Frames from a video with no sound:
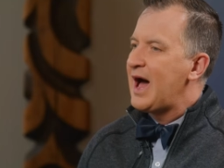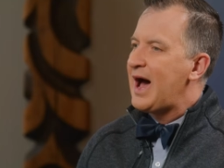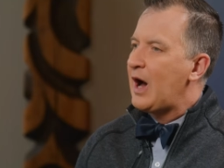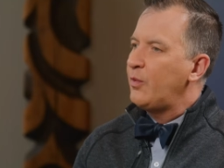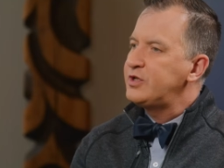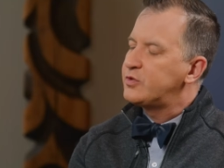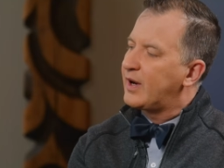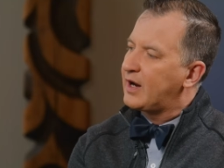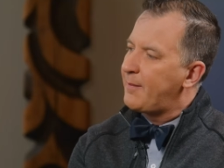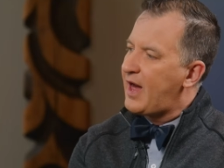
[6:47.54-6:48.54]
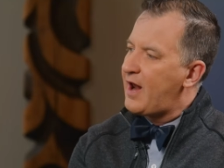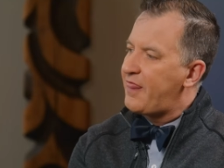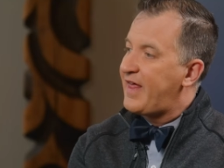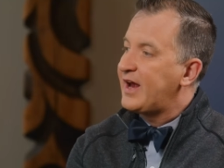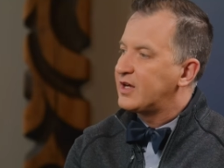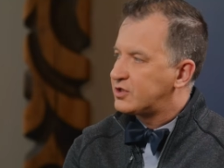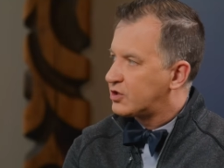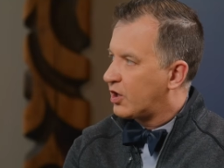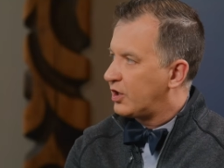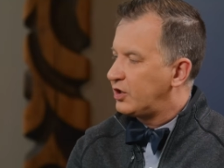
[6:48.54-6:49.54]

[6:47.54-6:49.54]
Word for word: How would you recommend they get started?